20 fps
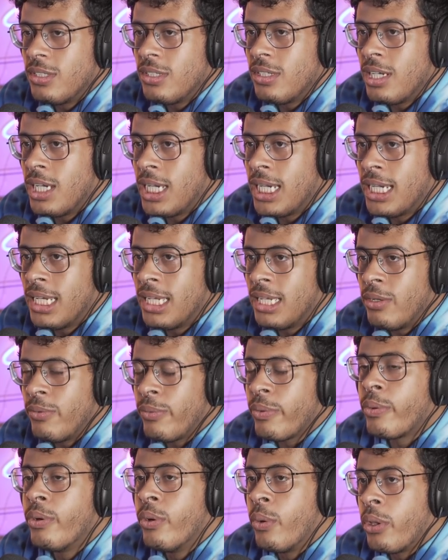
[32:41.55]
uh, if
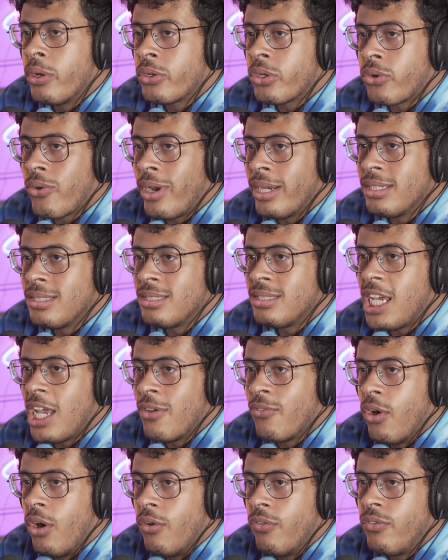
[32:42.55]
we were no longer trying to
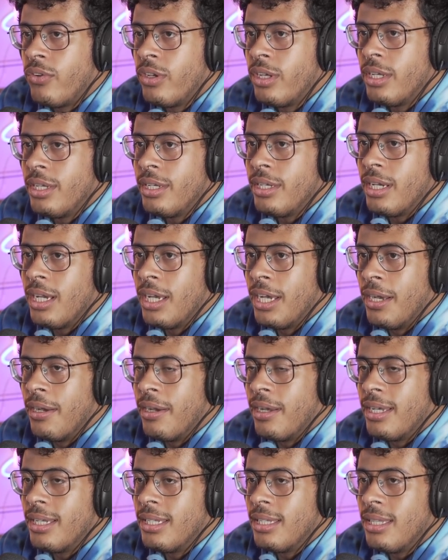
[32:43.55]
stave off
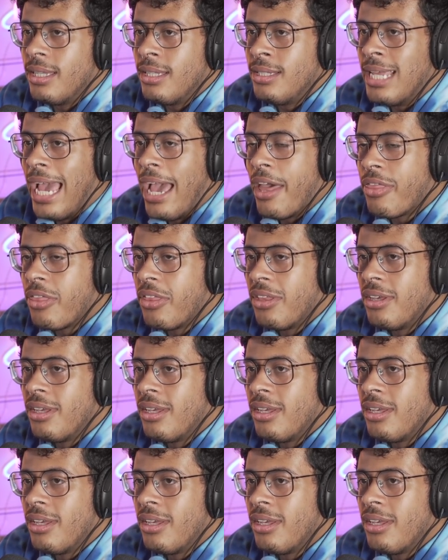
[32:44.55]
uh, death.